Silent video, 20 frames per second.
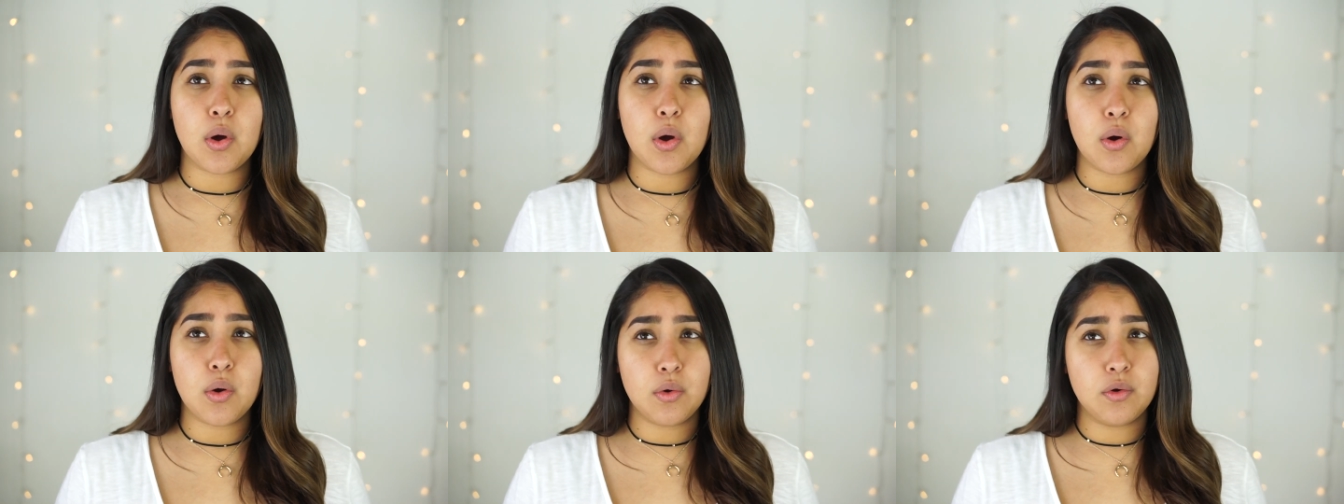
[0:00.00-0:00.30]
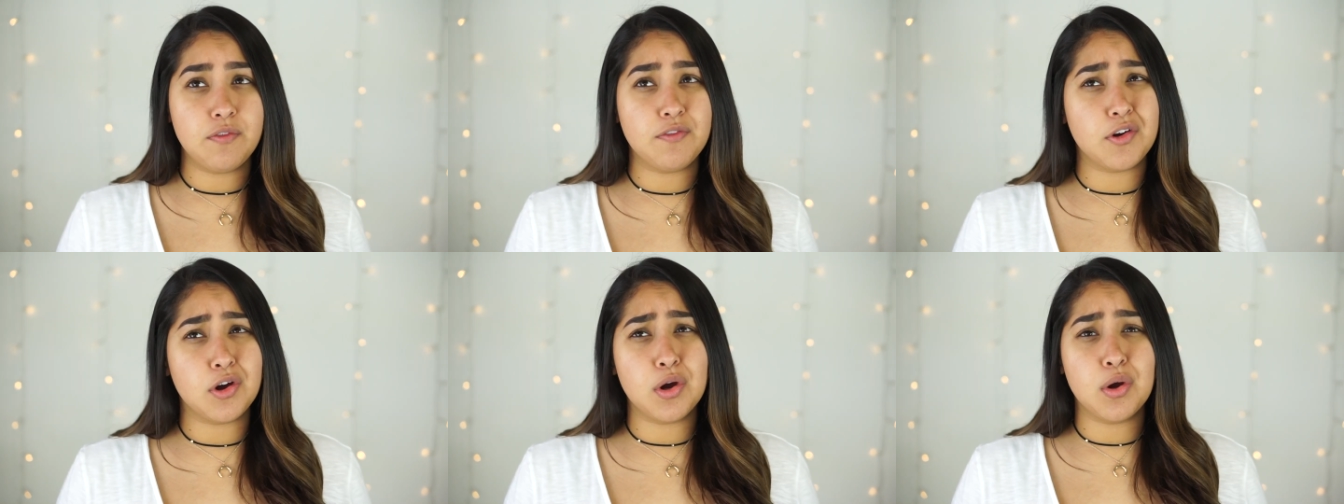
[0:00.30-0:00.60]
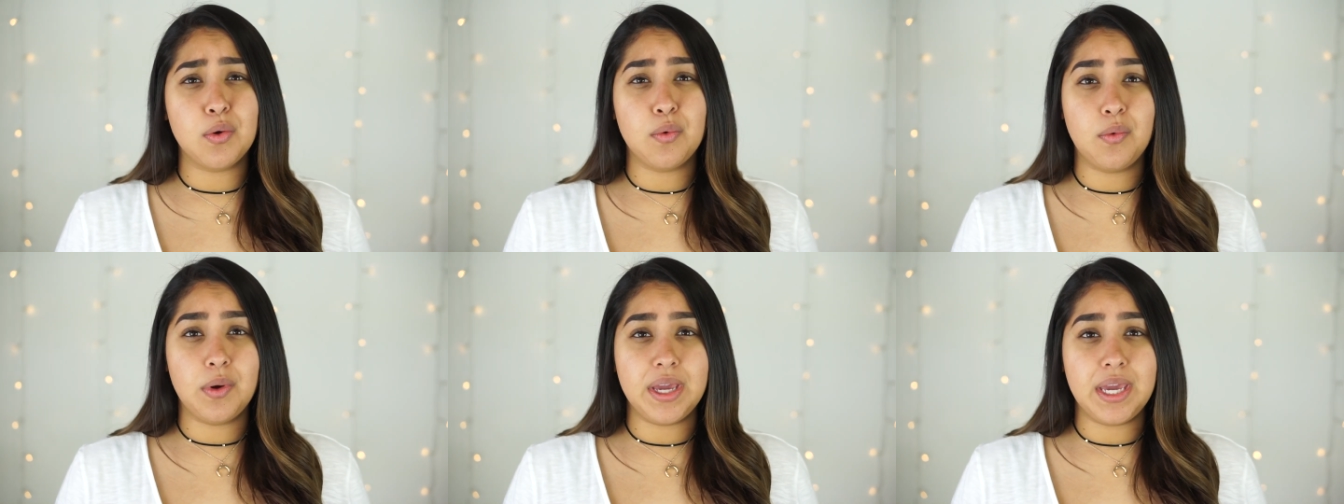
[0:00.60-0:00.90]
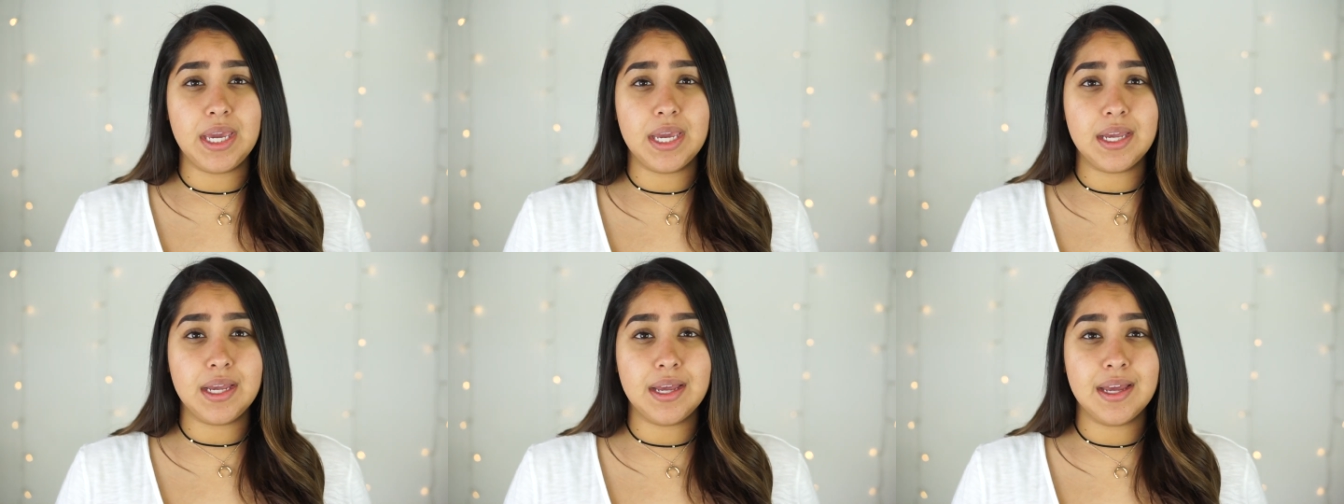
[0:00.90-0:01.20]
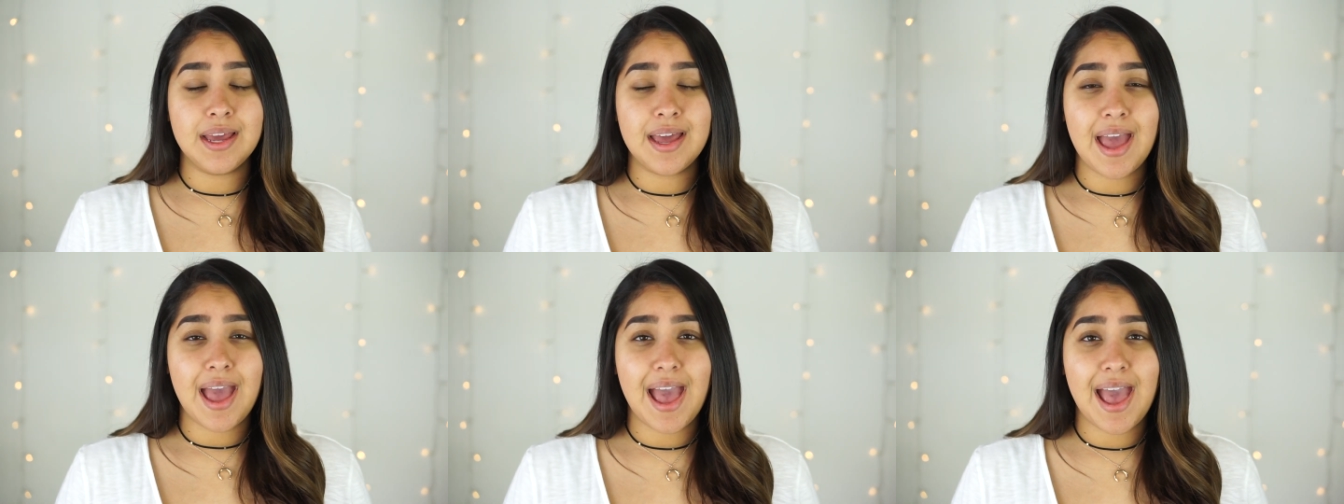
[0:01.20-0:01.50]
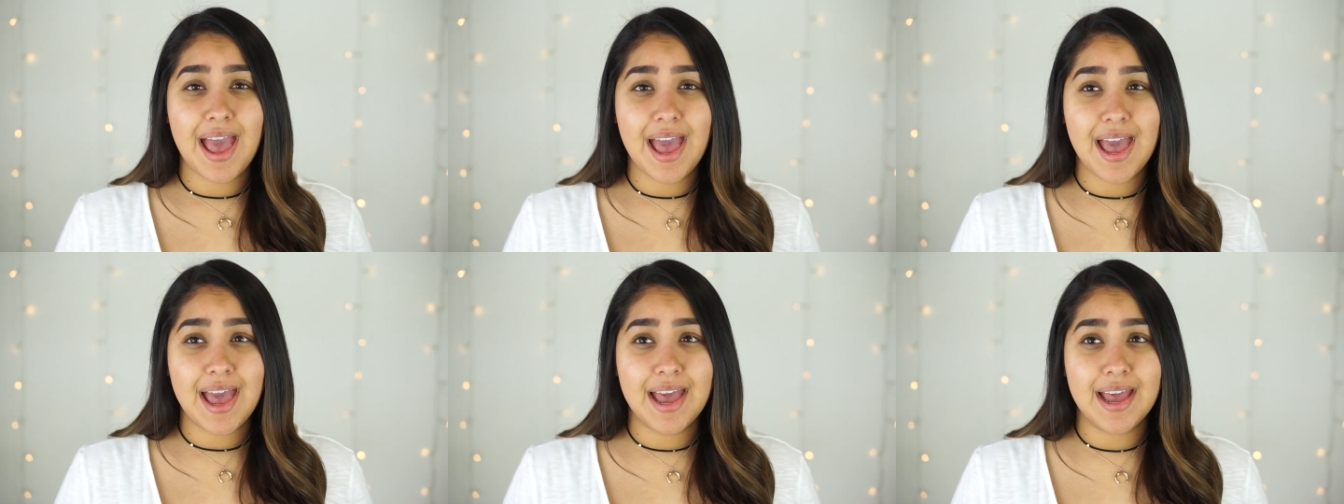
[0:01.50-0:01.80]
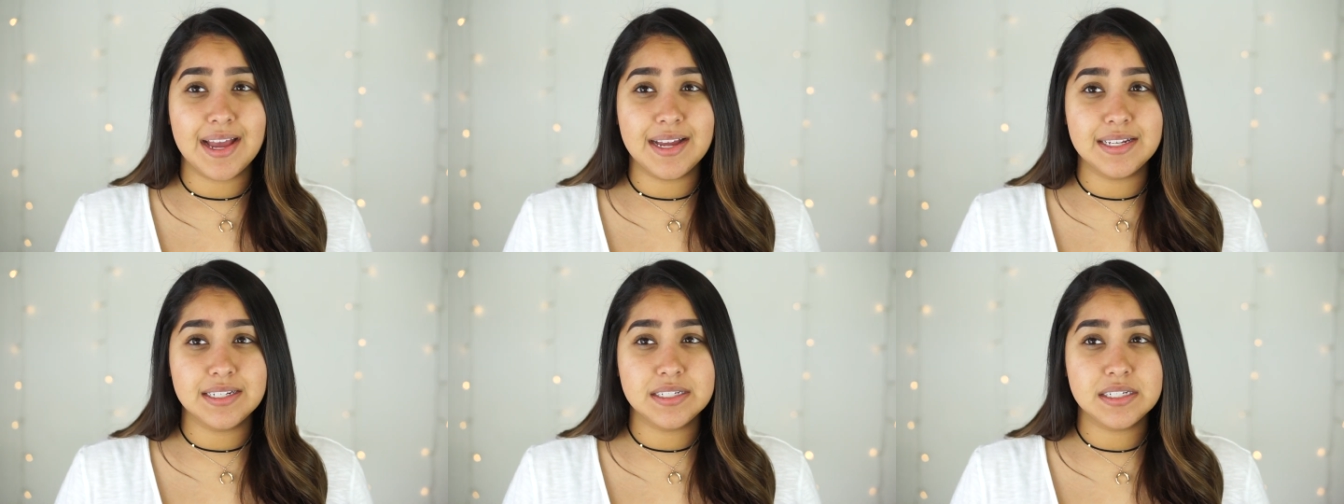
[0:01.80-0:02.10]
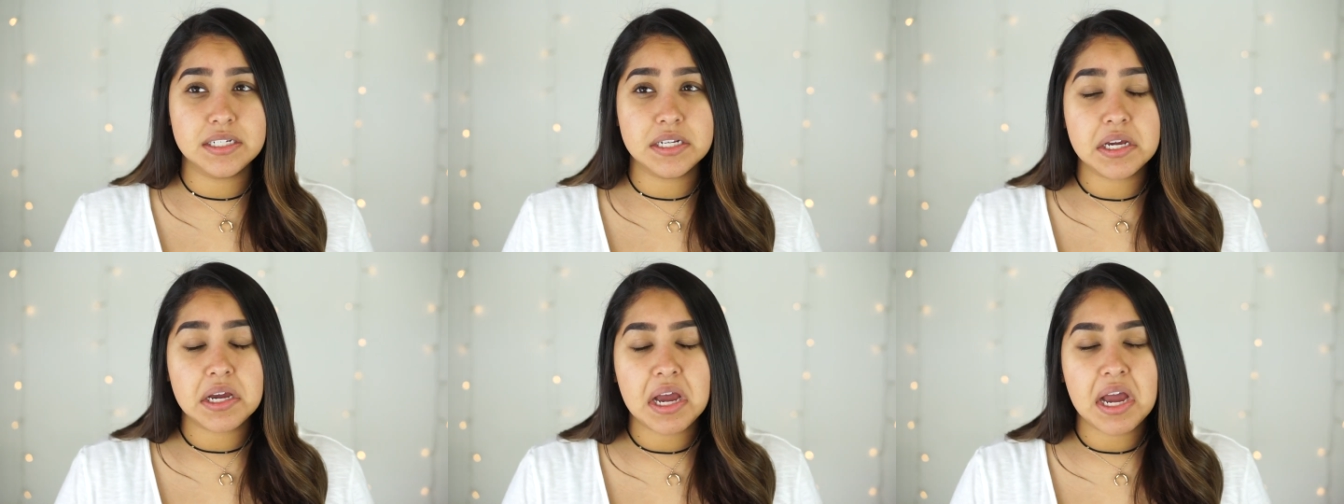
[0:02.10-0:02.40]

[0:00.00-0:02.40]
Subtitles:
over a week and